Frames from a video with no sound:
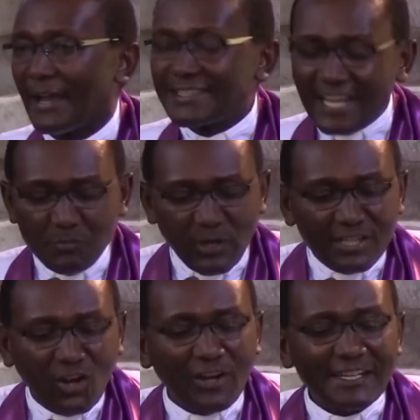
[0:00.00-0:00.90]
A time
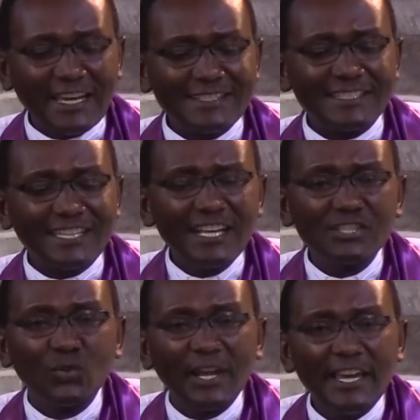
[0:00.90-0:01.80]
when God gets a
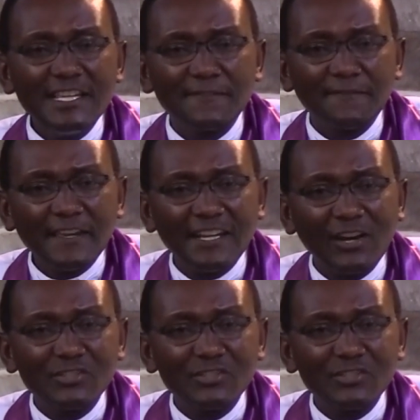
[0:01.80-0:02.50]
chance to lay his finger